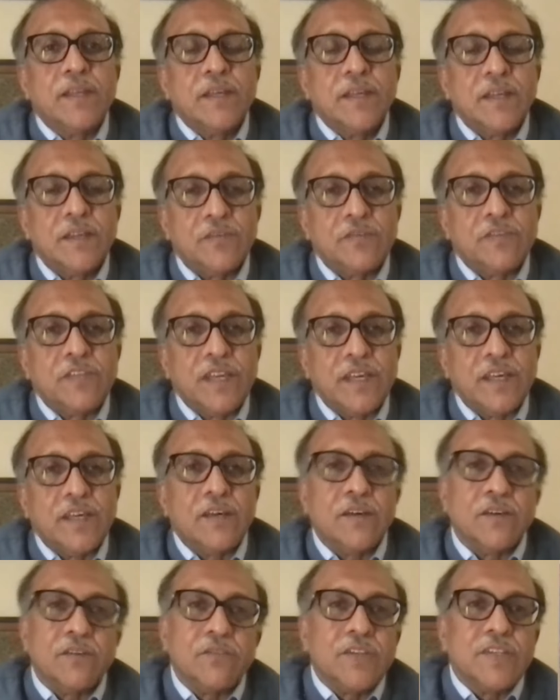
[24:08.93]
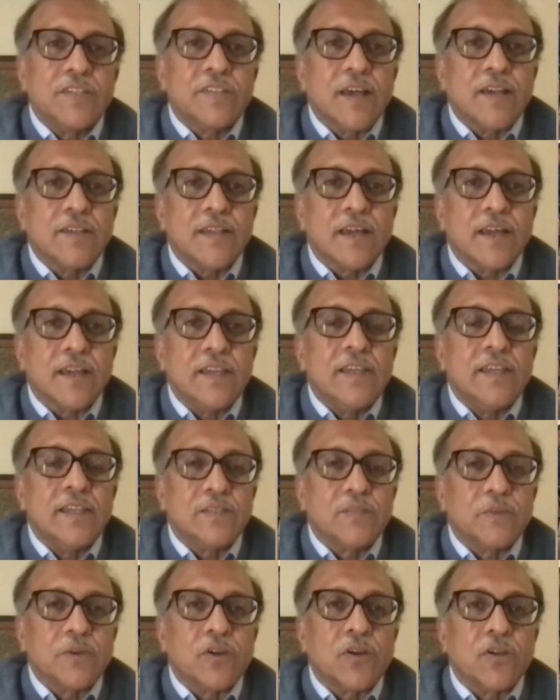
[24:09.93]
if the visas are
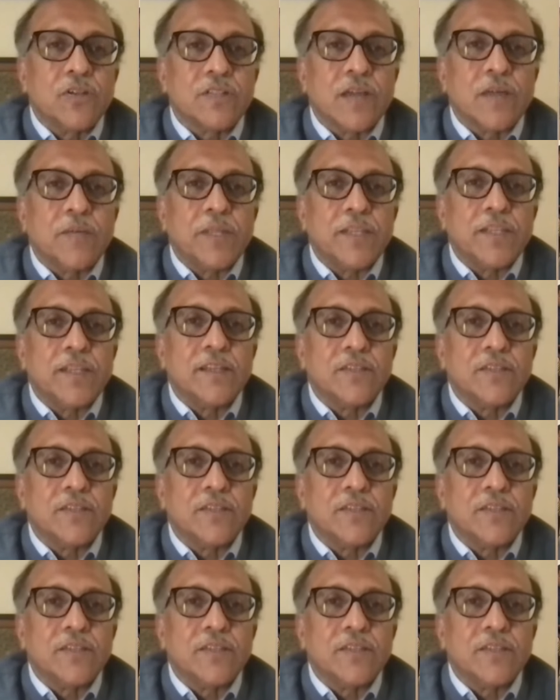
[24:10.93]
eased, because I mean, there's